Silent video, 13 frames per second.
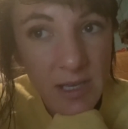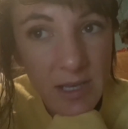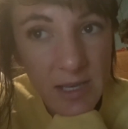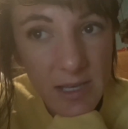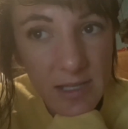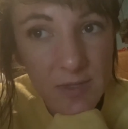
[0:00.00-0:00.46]

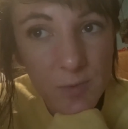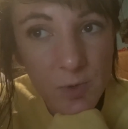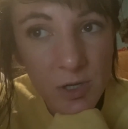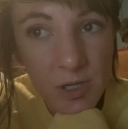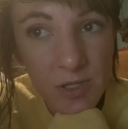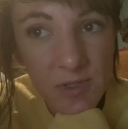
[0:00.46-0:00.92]
His
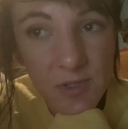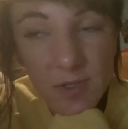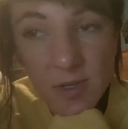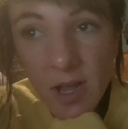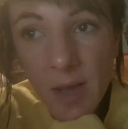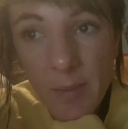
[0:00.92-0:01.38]
words do
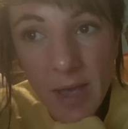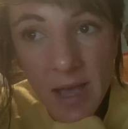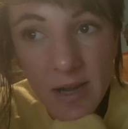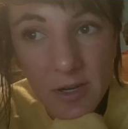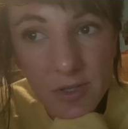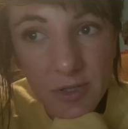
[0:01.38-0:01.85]
not
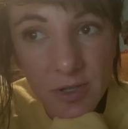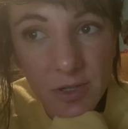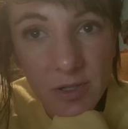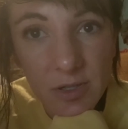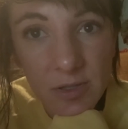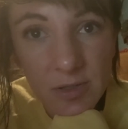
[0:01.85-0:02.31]
matter to
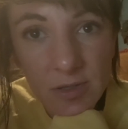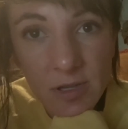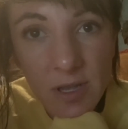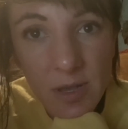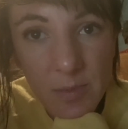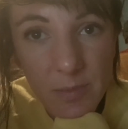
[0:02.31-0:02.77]
her,
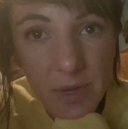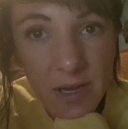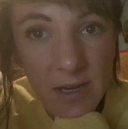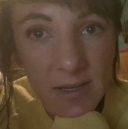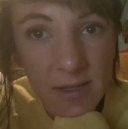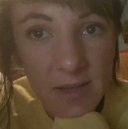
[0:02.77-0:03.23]
but
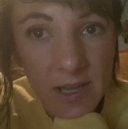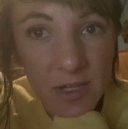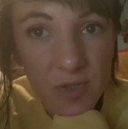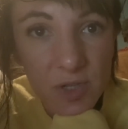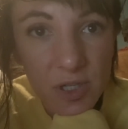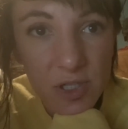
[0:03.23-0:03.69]
an
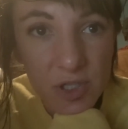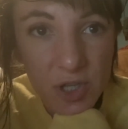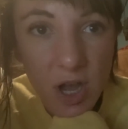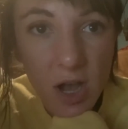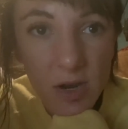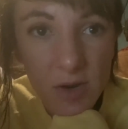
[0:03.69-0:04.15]
electric
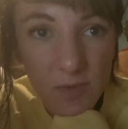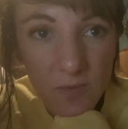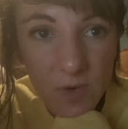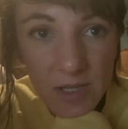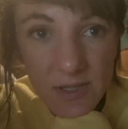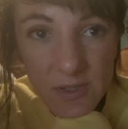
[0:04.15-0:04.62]
shock
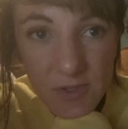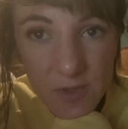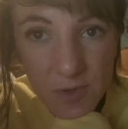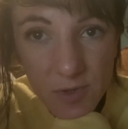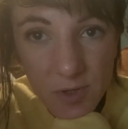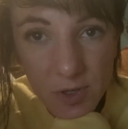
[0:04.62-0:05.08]
runs
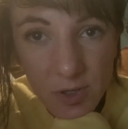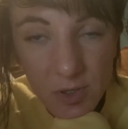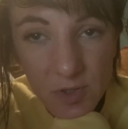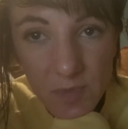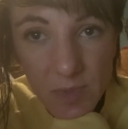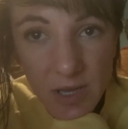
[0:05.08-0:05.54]
through the
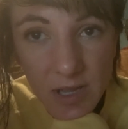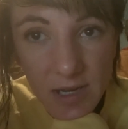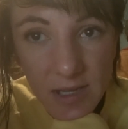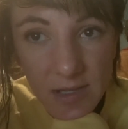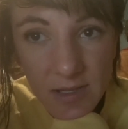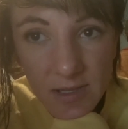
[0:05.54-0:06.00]
girl's
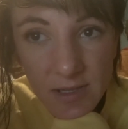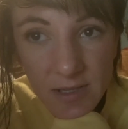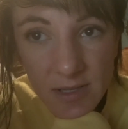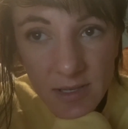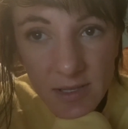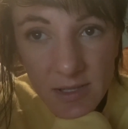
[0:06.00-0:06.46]
body.
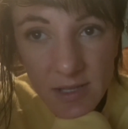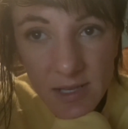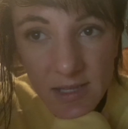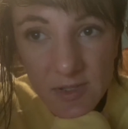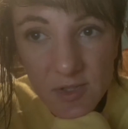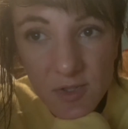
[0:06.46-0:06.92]

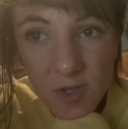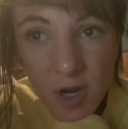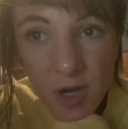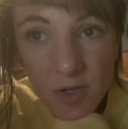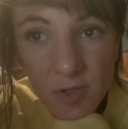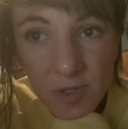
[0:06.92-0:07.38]
As
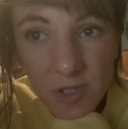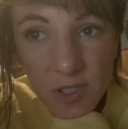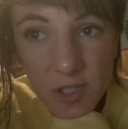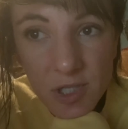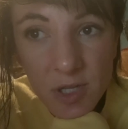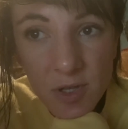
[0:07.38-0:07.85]
startled,
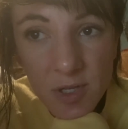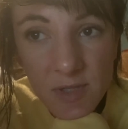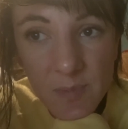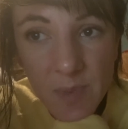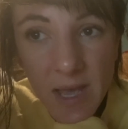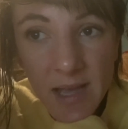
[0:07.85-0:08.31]
she looks
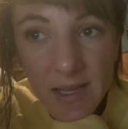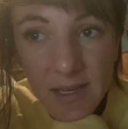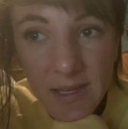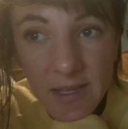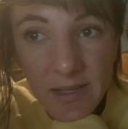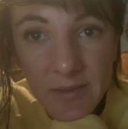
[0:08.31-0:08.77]
back
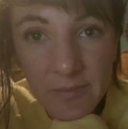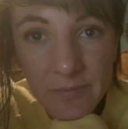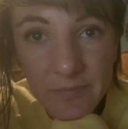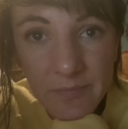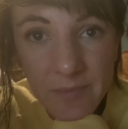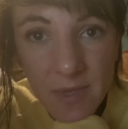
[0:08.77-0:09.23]
at
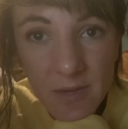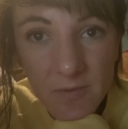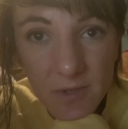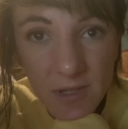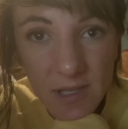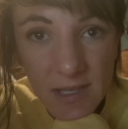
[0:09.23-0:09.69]
him and
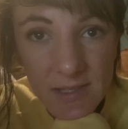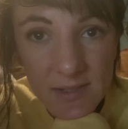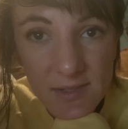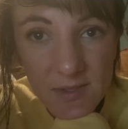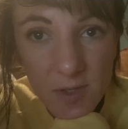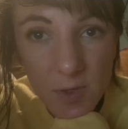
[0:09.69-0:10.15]

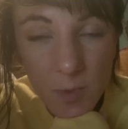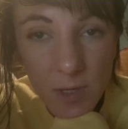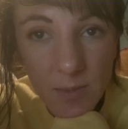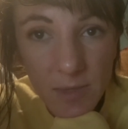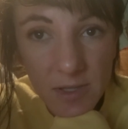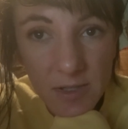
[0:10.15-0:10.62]
releases the
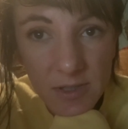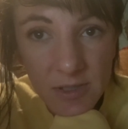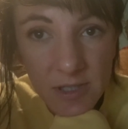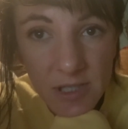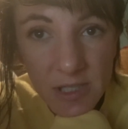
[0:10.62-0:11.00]
Queen Mother.